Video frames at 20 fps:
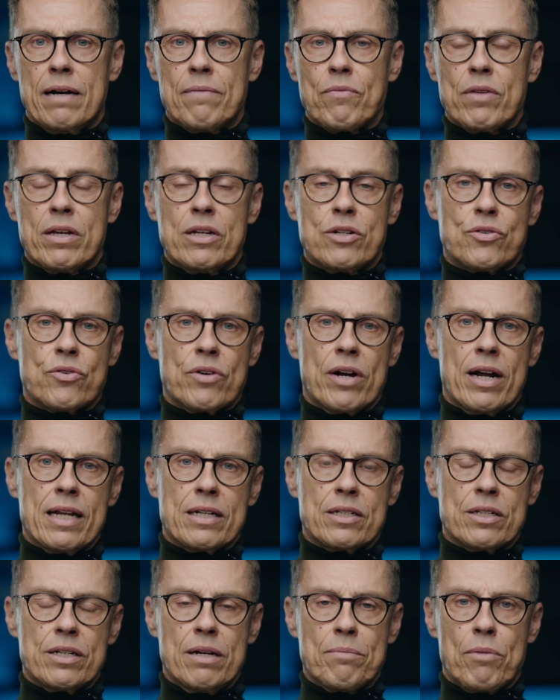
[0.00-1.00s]
Israel
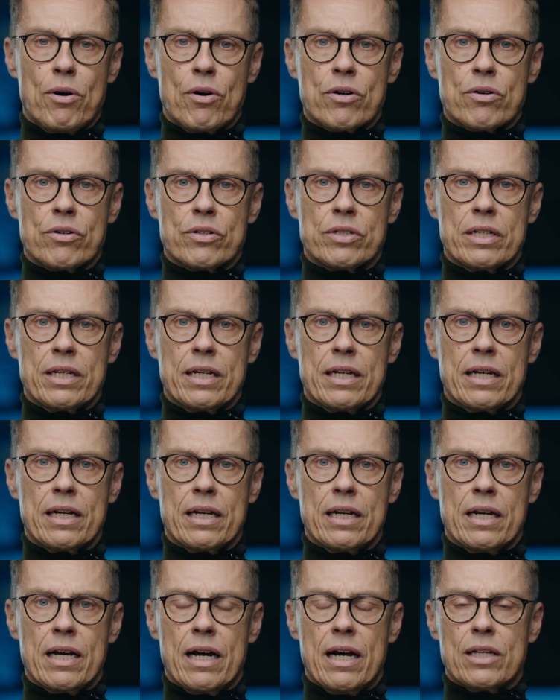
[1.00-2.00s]
as a democracy
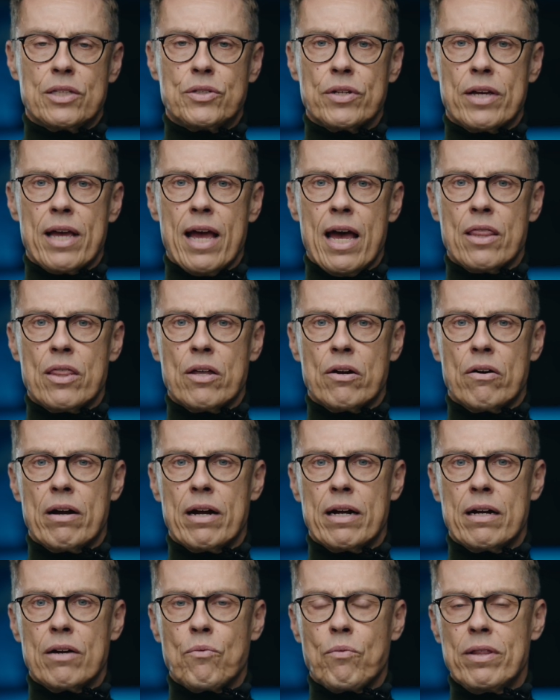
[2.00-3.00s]
together.
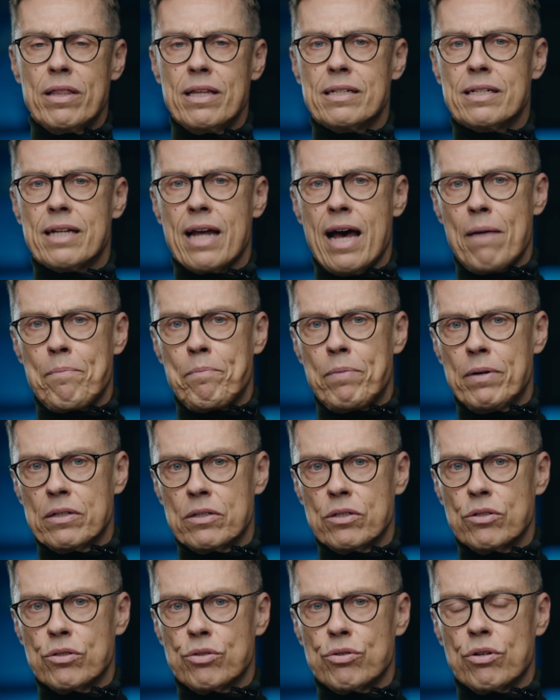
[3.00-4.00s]
And when this
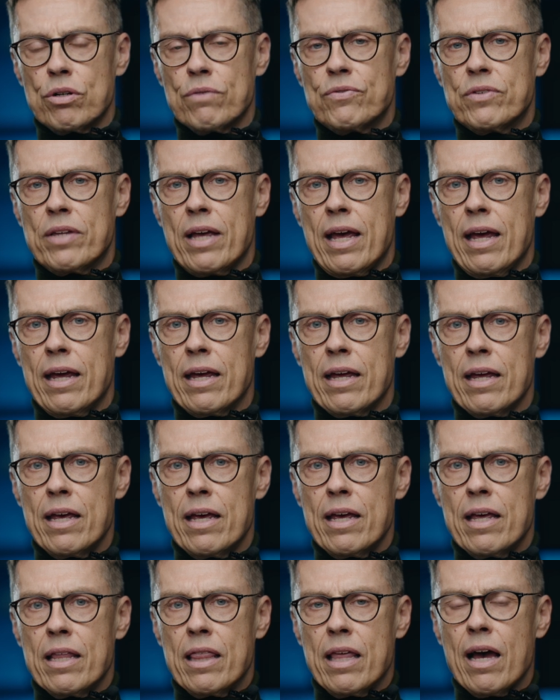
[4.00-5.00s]
happens, you sort of take
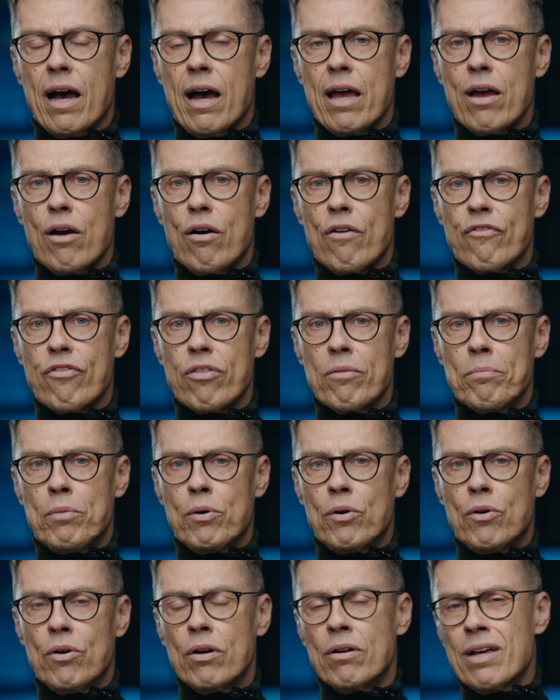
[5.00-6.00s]
the eye off the
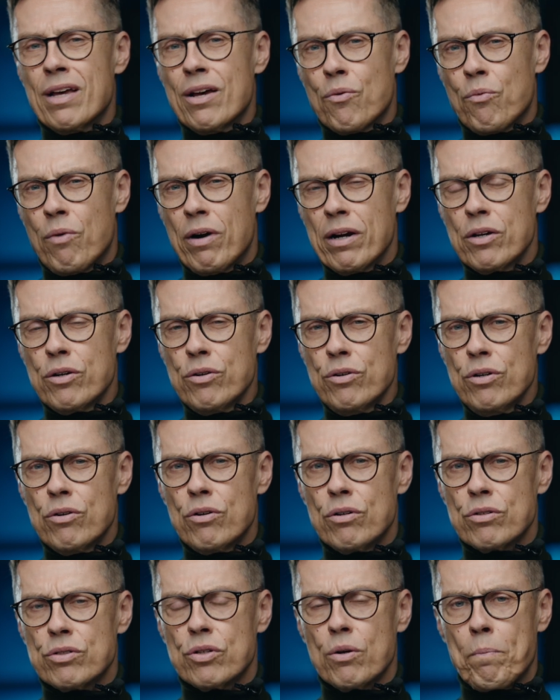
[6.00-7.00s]
ball. One could
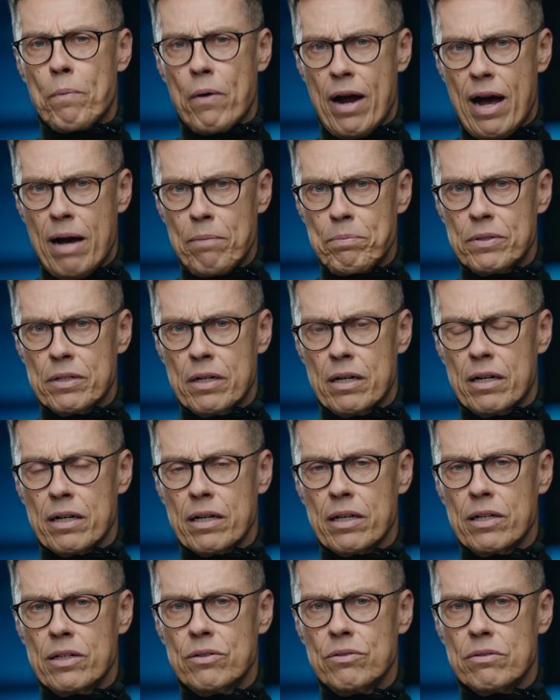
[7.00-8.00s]
also perhaps
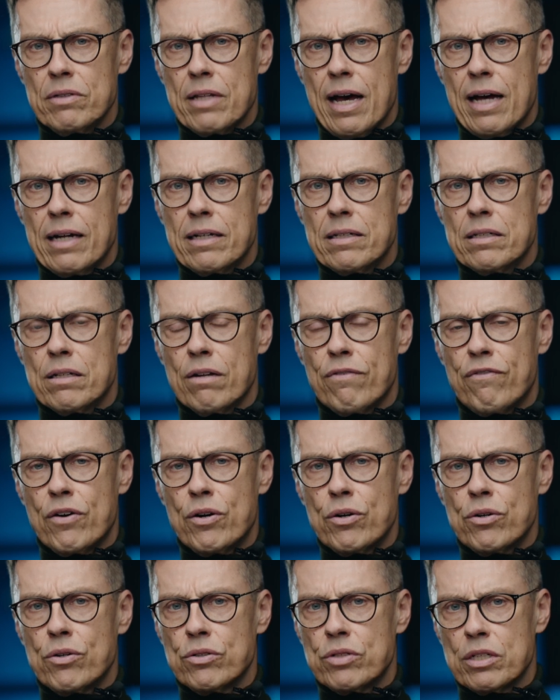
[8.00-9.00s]
argue that the
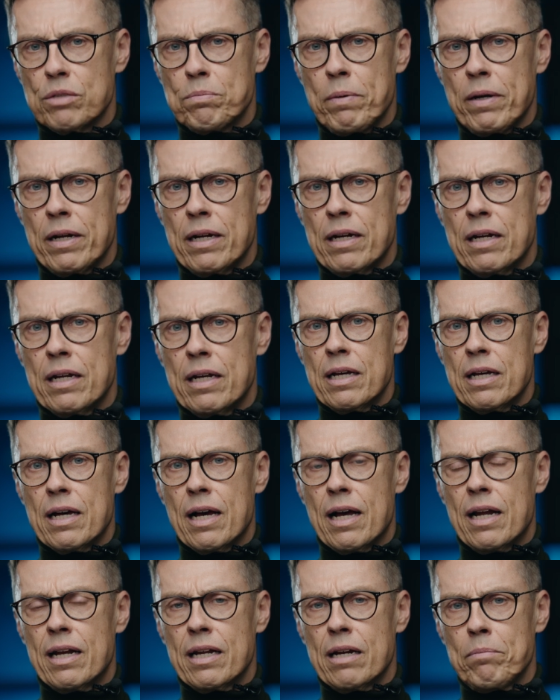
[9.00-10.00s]
focus has been
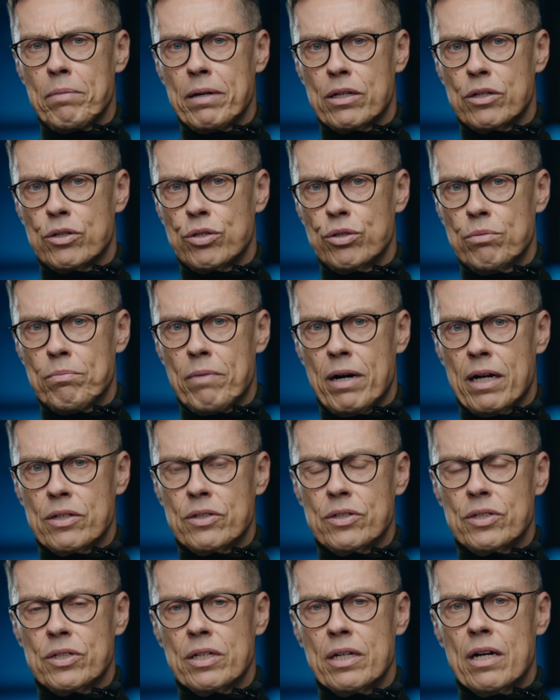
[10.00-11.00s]
a little bit too
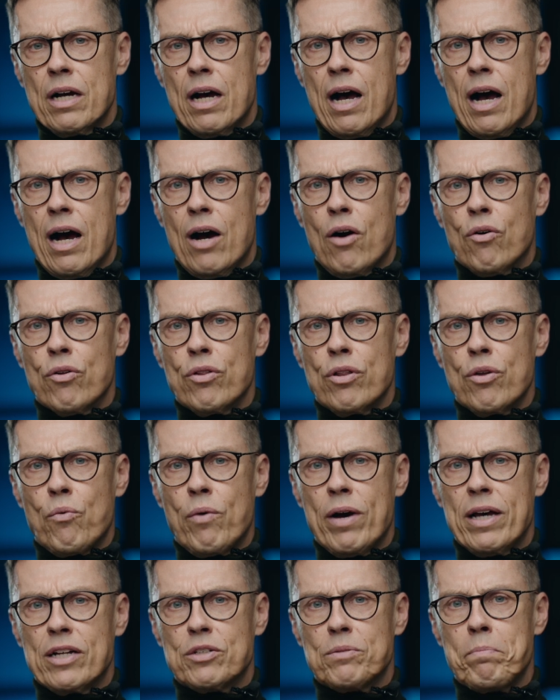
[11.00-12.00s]
much on the
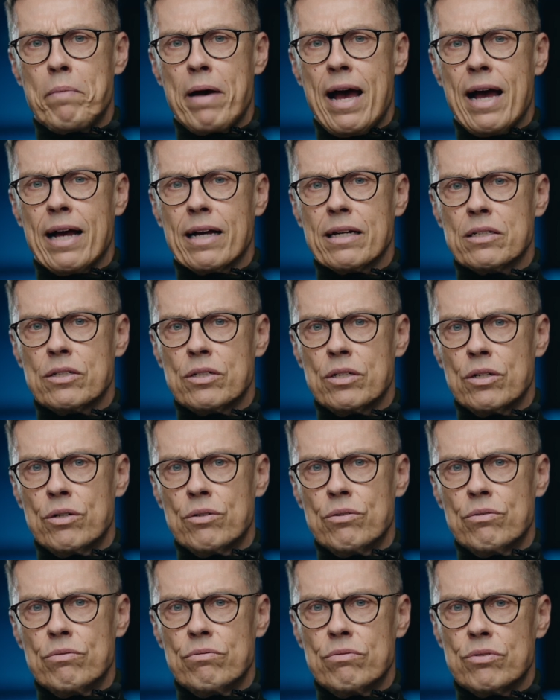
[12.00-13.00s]
West Bank.
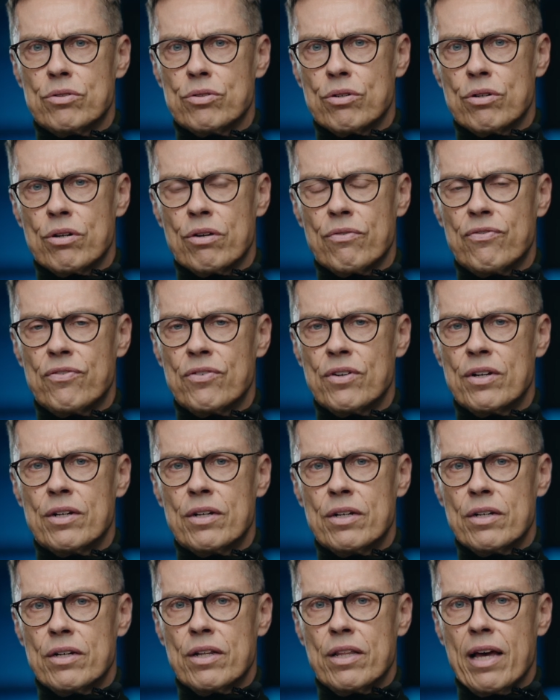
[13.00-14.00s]
So sort of
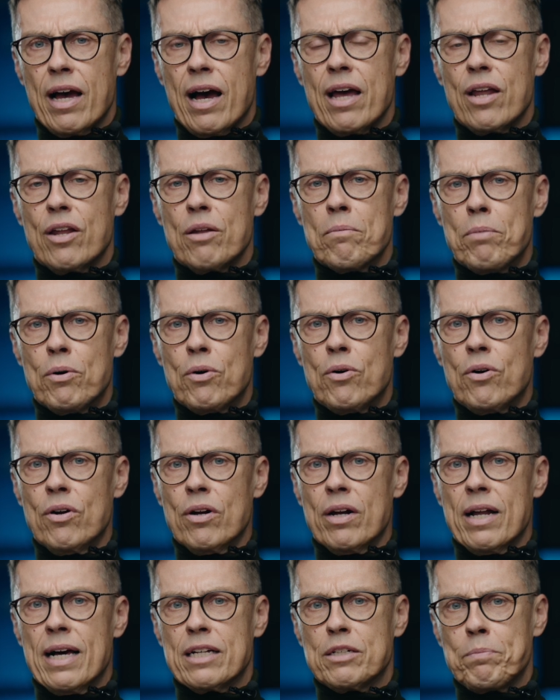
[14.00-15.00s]
the eye on the
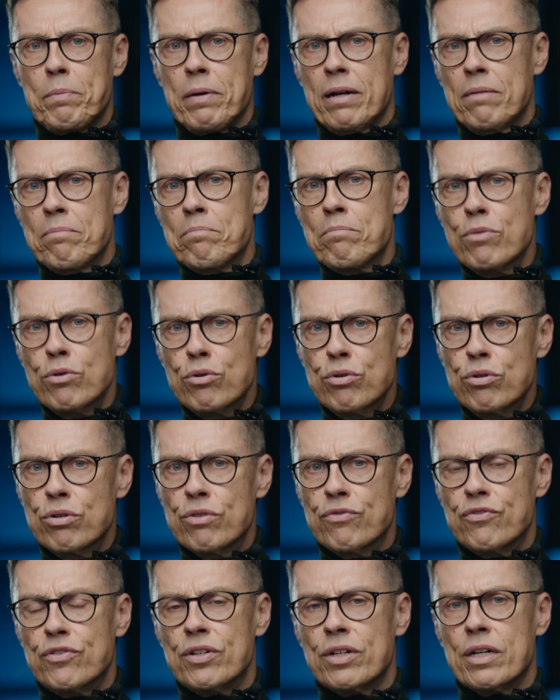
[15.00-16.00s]
ball has been
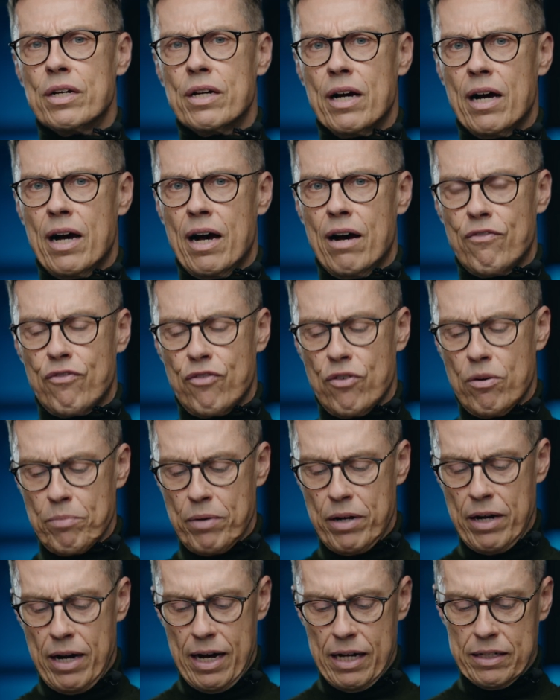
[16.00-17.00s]
moved
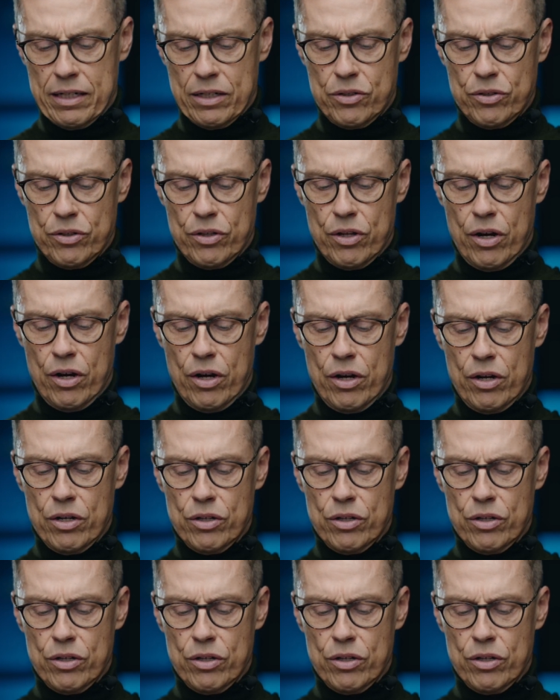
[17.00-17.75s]
from Gaza to